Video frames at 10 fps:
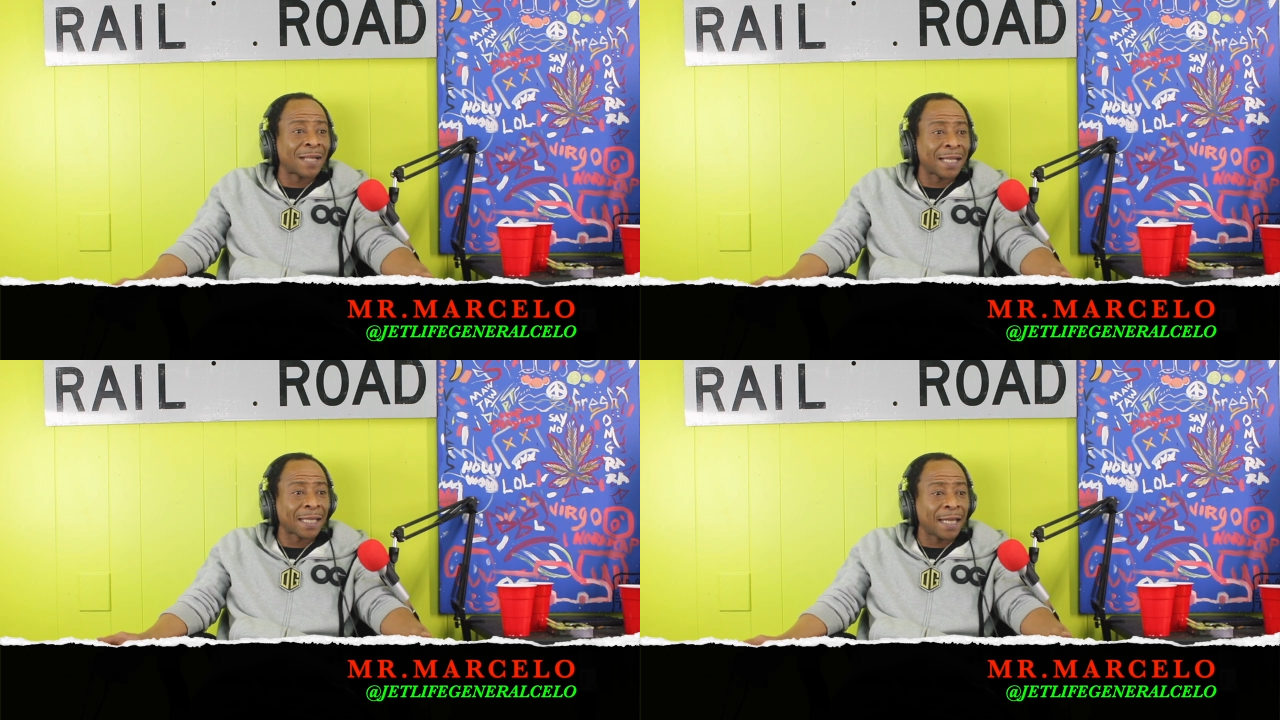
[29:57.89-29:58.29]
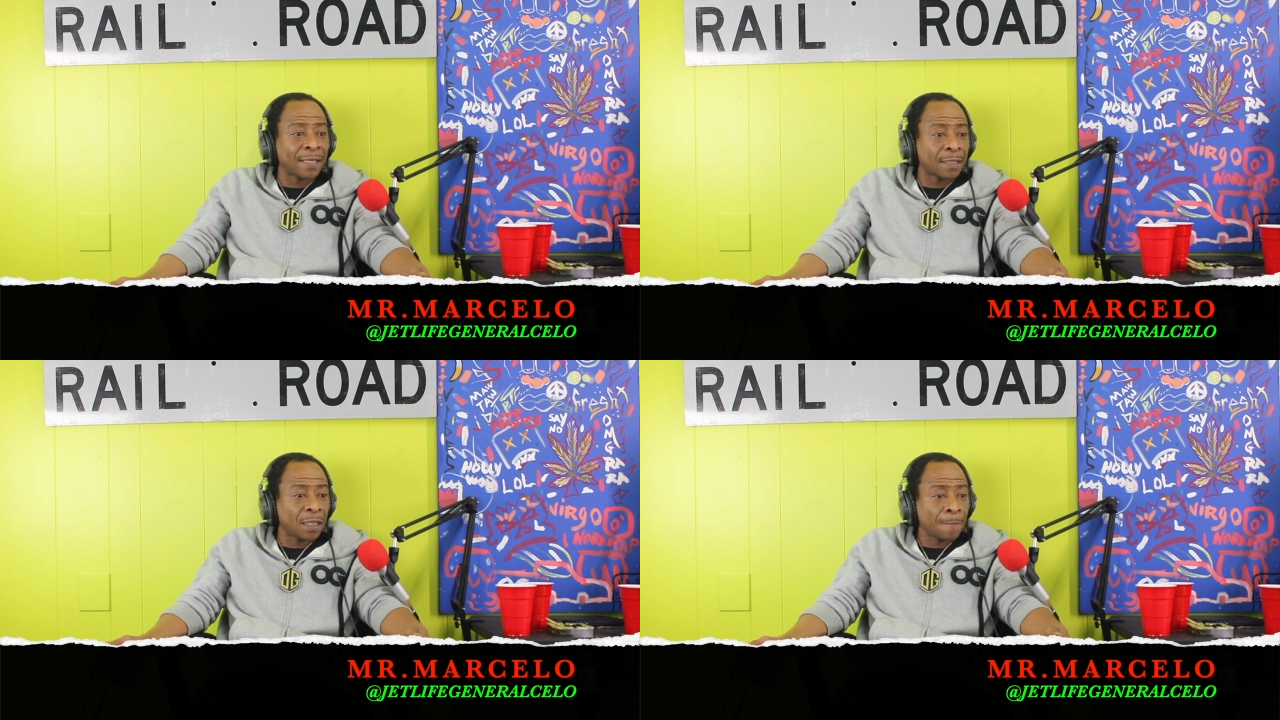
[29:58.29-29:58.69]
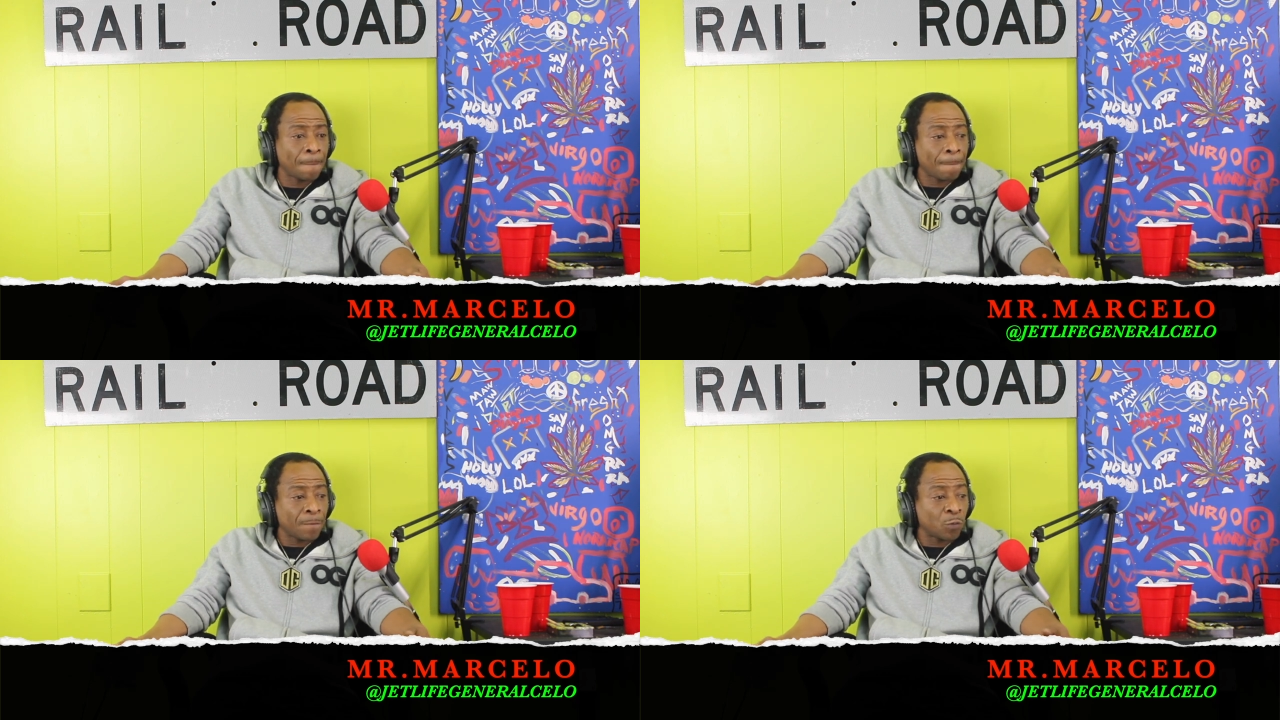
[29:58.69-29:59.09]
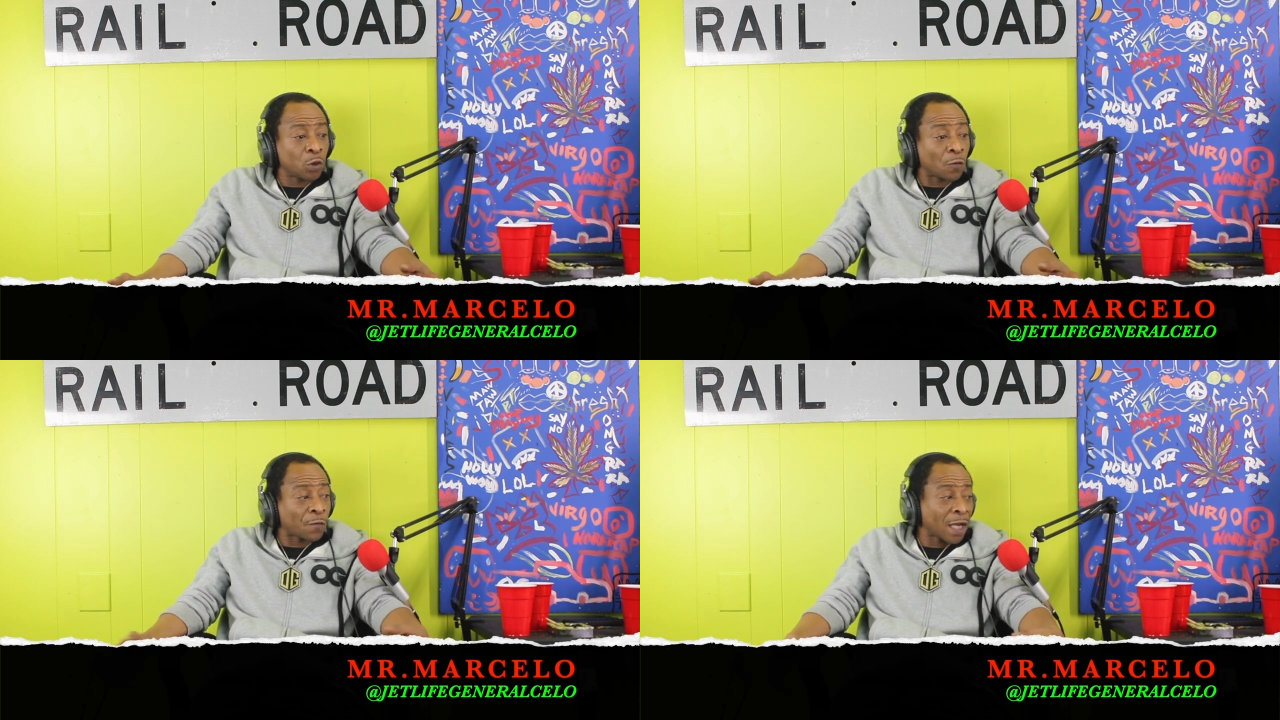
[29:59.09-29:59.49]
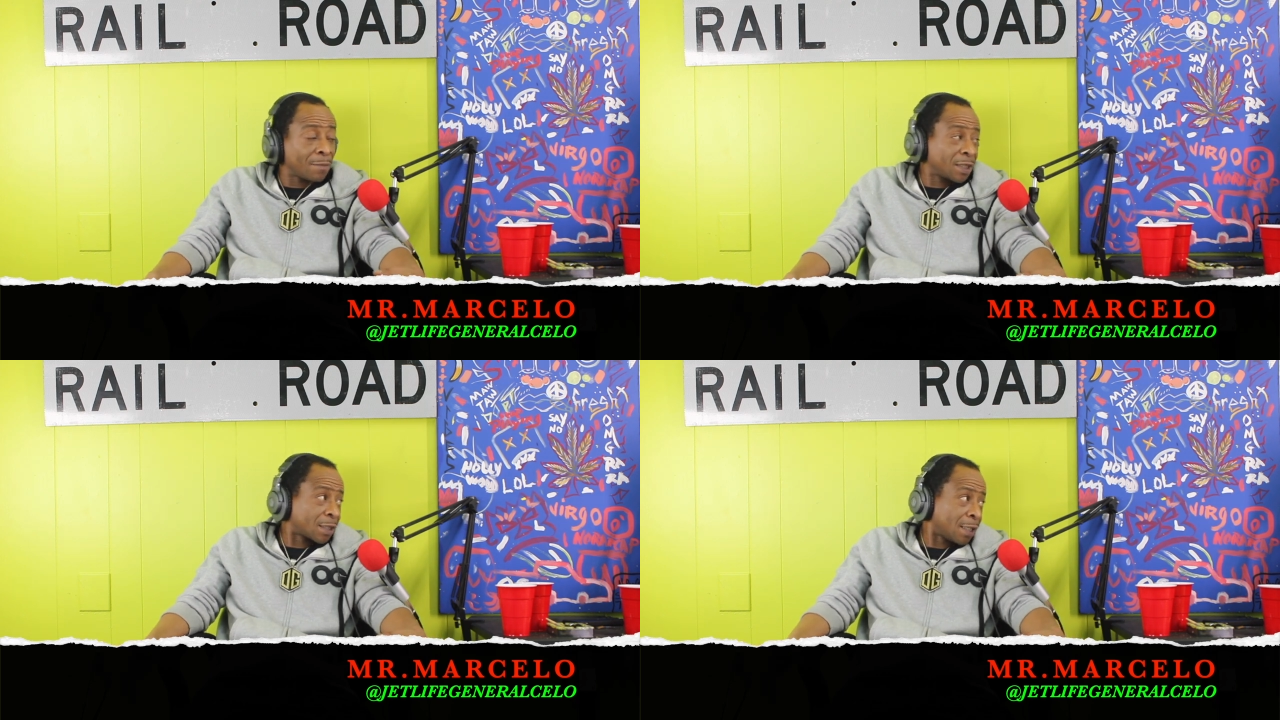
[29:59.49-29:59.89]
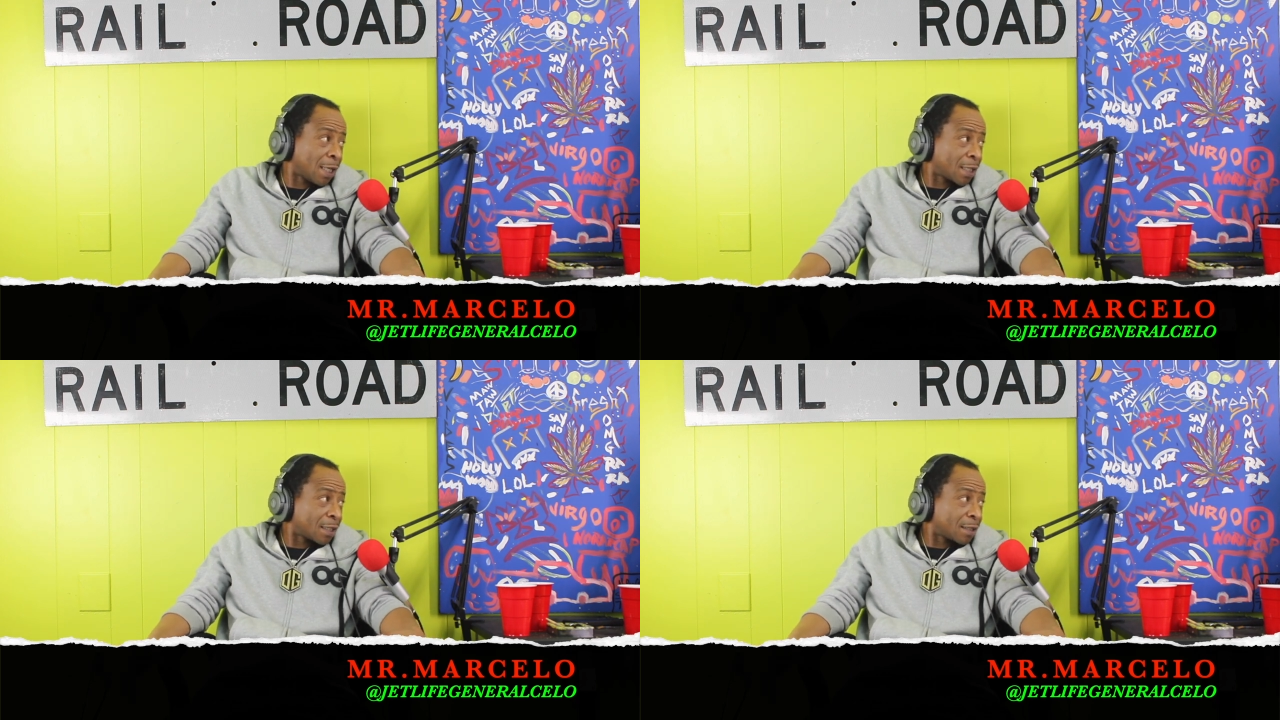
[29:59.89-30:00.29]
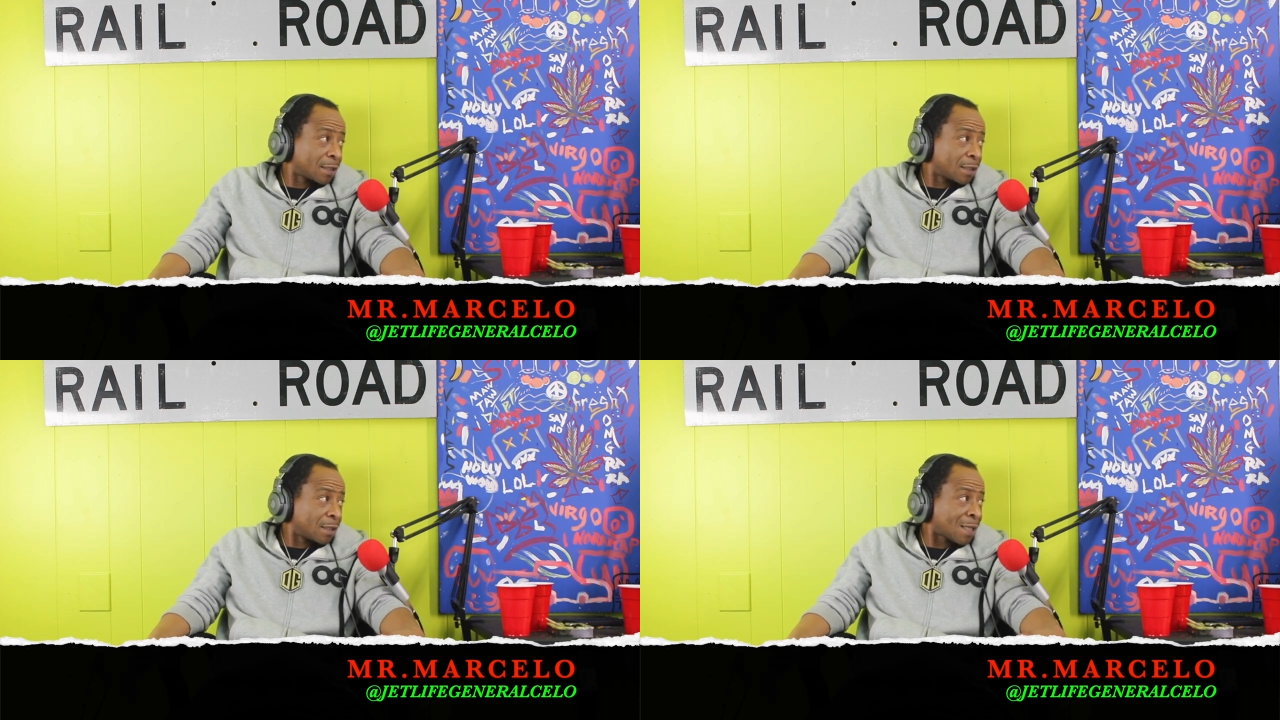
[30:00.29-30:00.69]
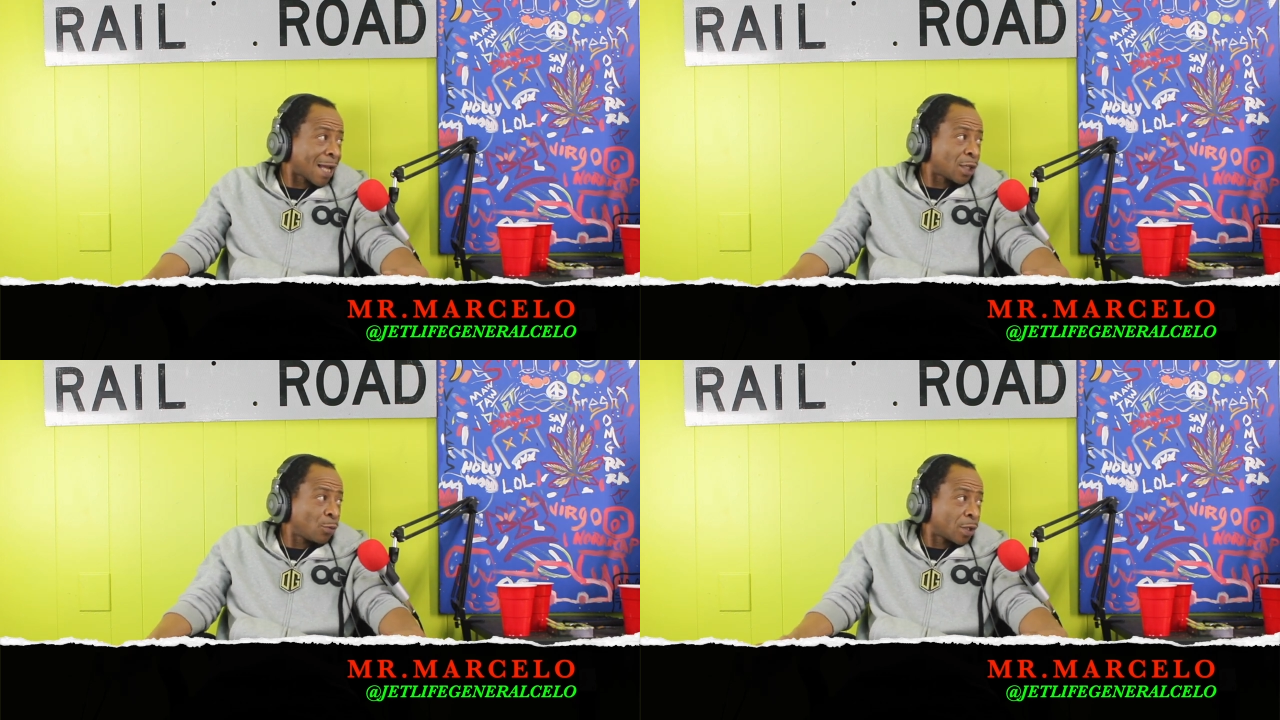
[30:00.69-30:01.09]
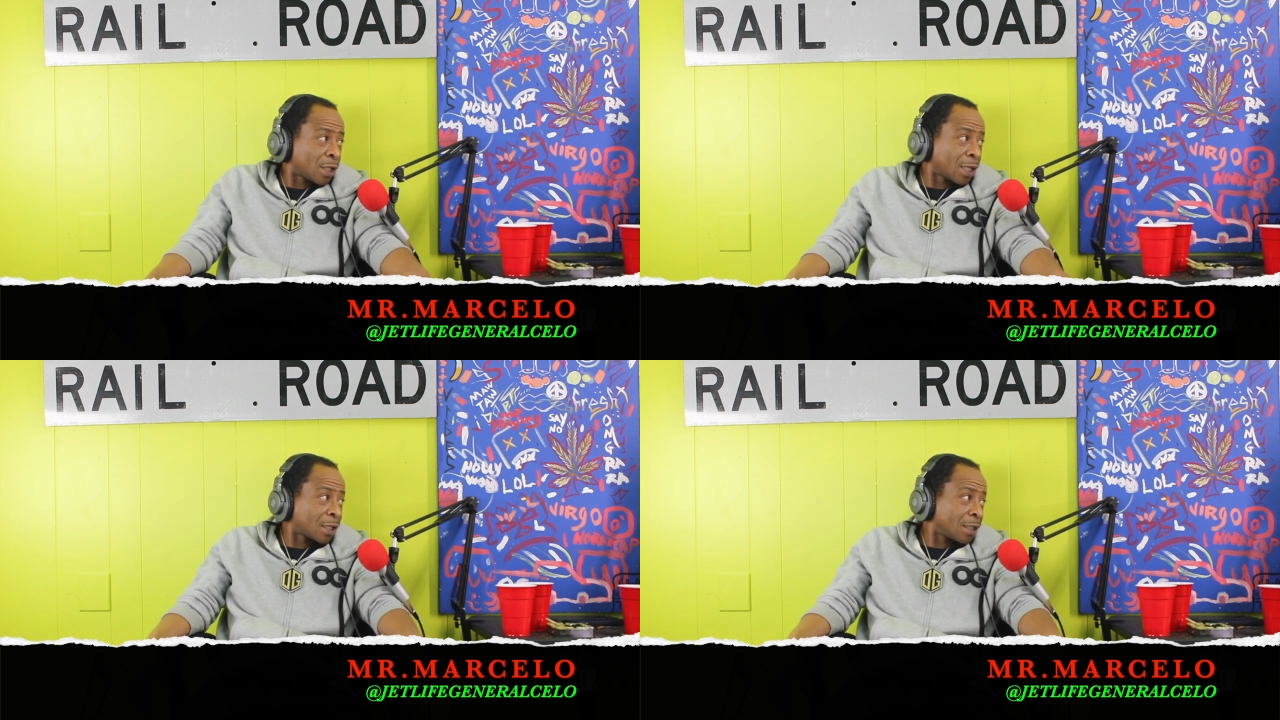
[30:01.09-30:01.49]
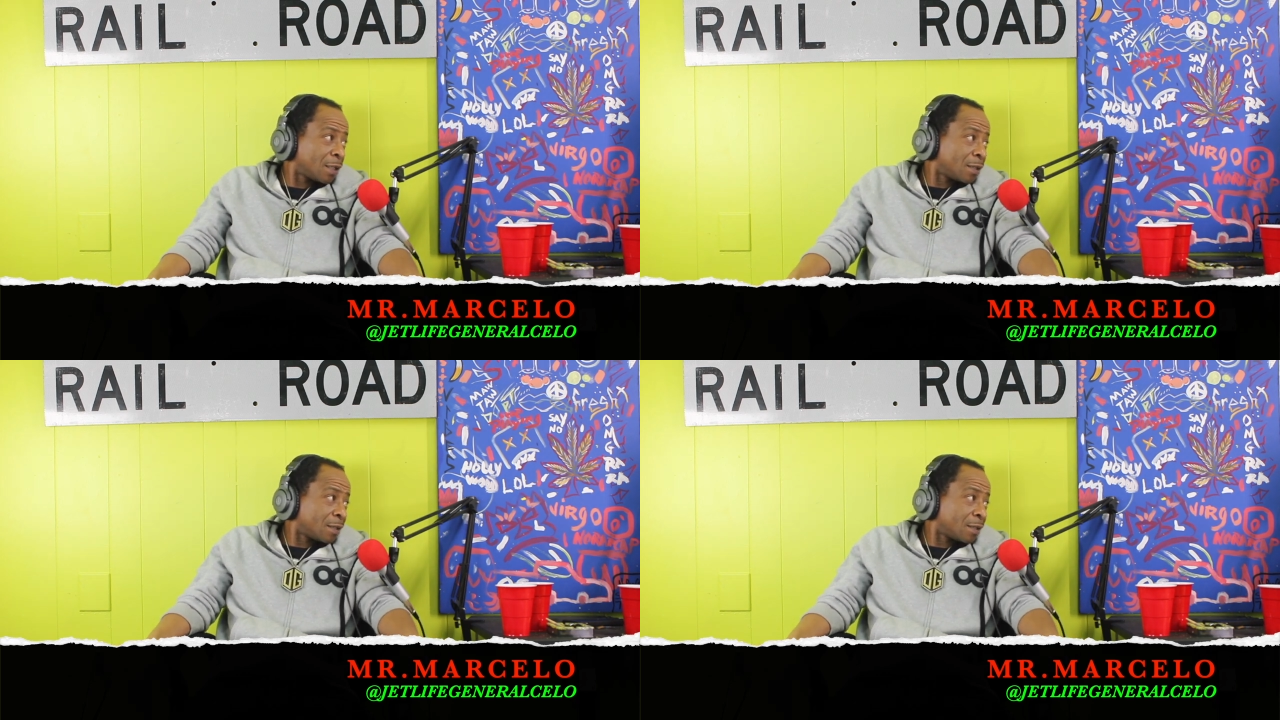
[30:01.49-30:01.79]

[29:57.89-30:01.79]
Like as in when your families connect, like you connect.